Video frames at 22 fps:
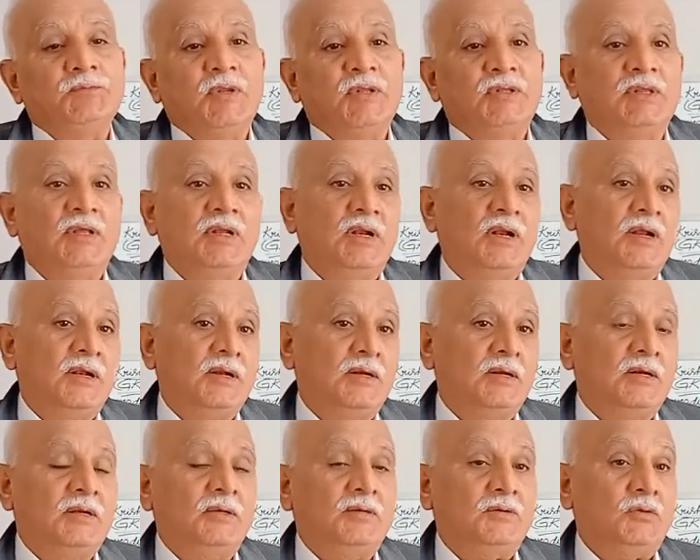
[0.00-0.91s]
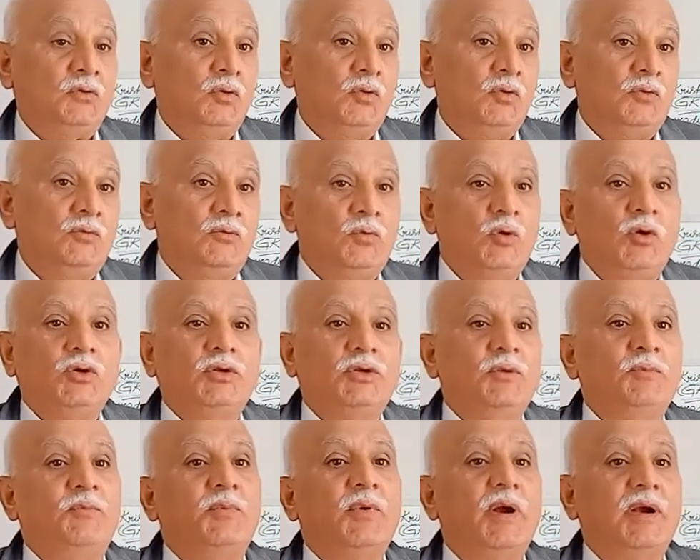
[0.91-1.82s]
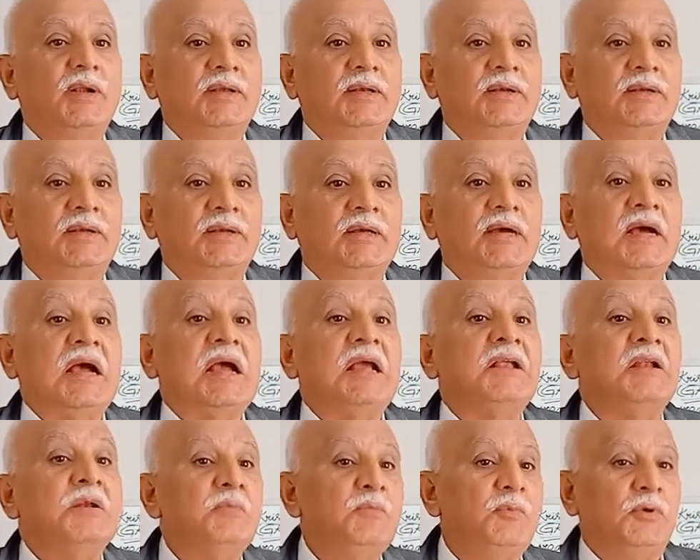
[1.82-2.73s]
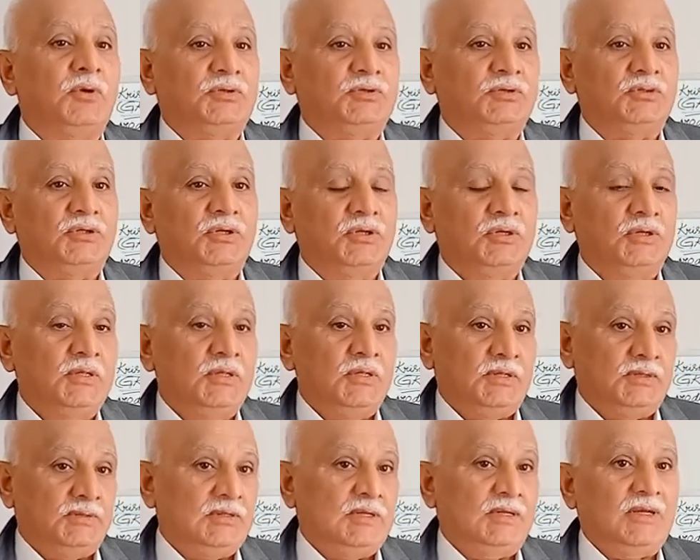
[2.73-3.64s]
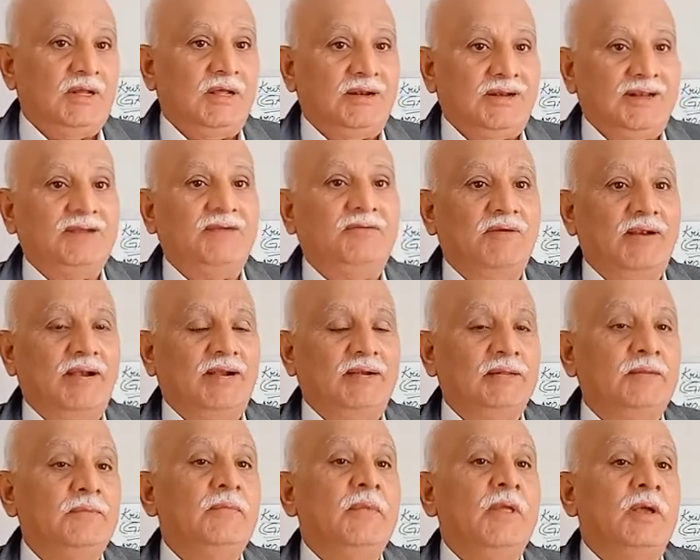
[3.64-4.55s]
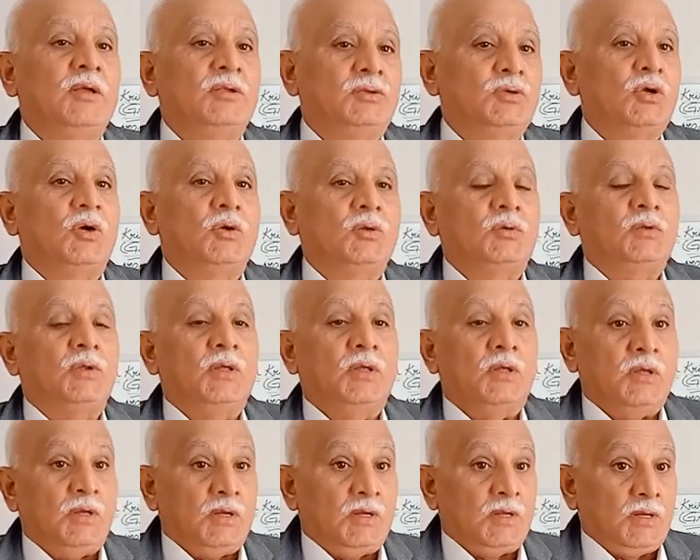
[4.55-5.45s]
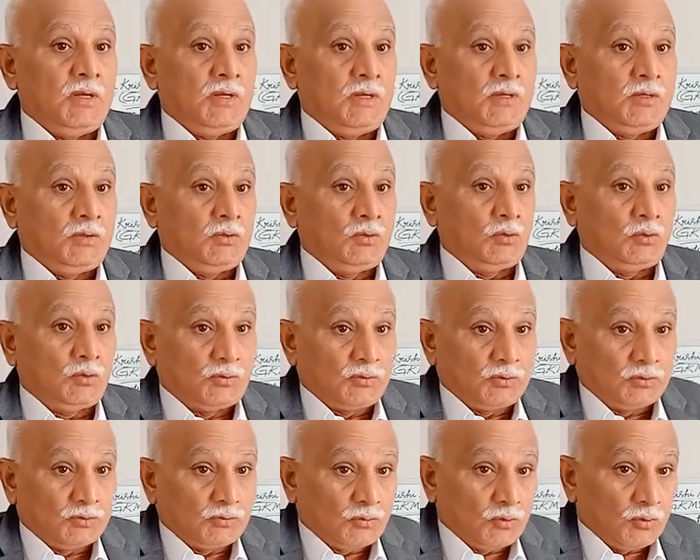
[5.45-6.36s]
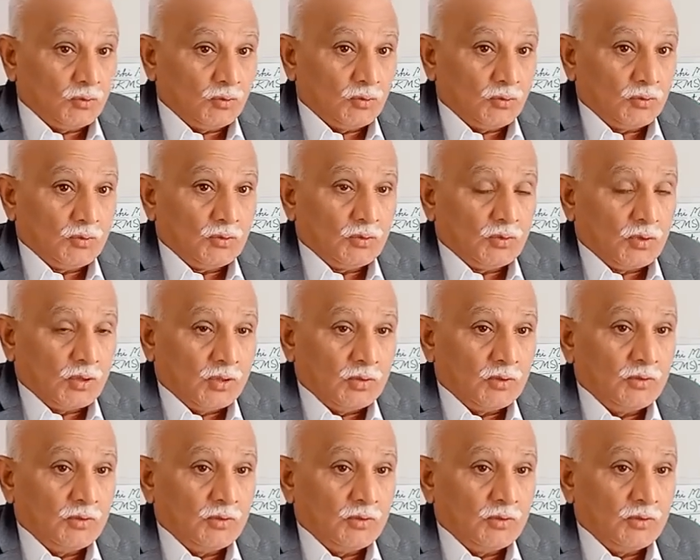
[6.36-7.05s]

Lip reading: there are two most important inputs that are required. So to